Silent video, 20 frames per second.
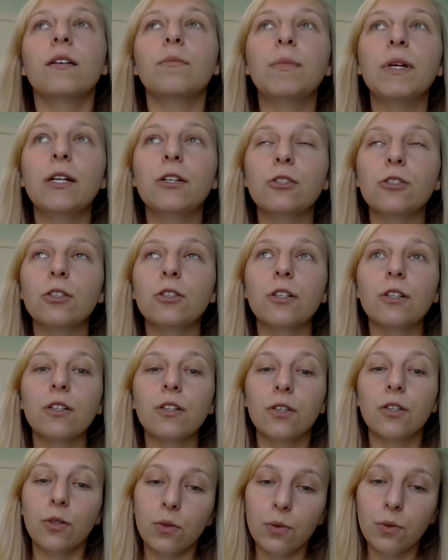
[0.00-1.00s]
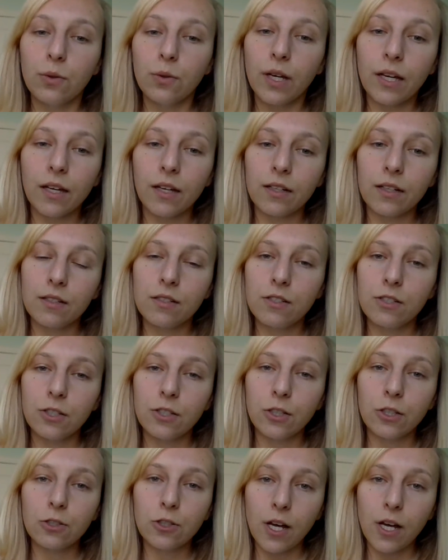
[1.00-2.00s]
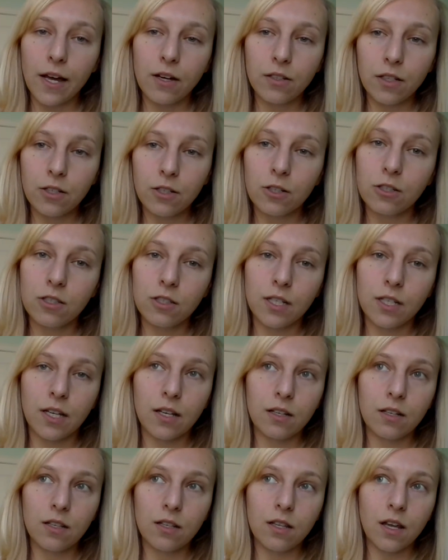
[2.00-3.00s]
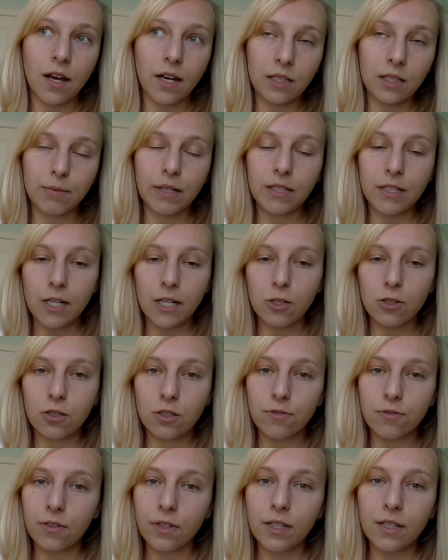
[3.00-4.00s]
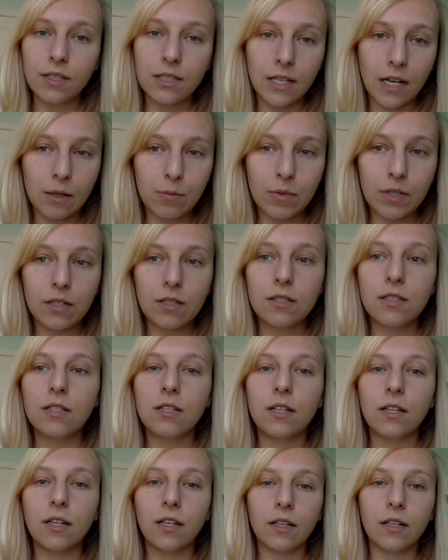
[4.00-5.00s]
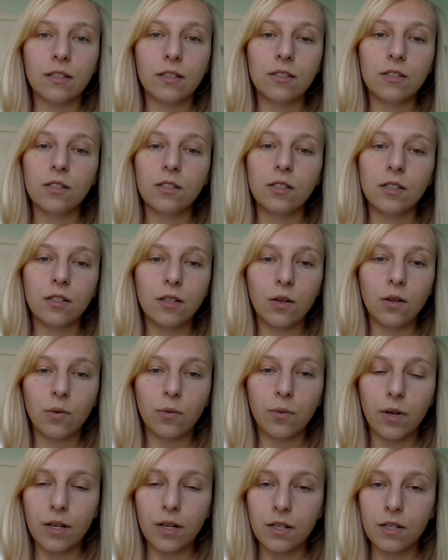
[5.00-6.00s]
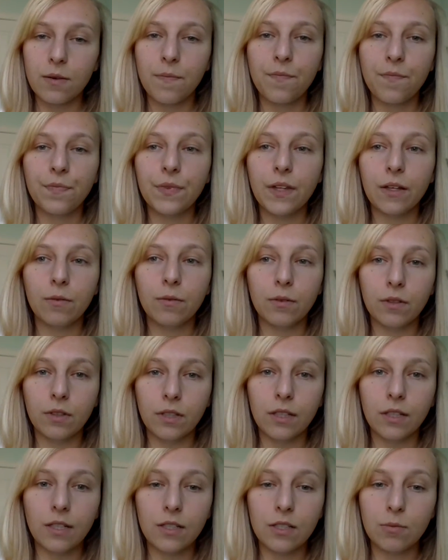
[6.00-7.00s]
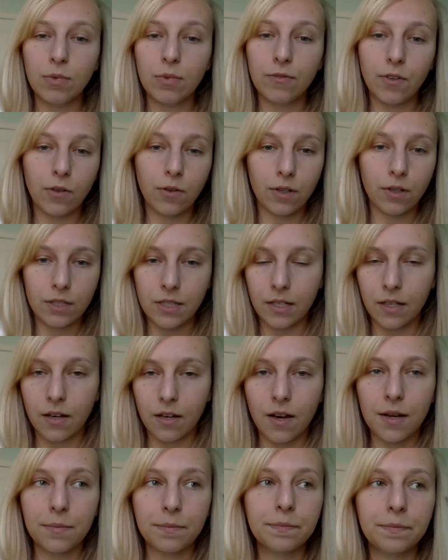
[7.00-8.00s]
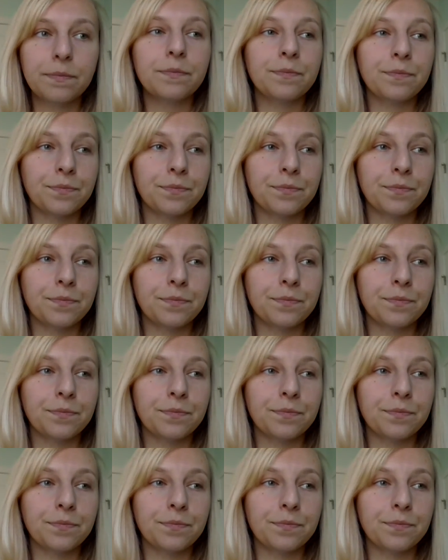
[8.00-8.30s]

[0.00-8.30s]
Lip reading: Make sure you and your child understand the expectations for the assignments and, what they really need to be focusing on.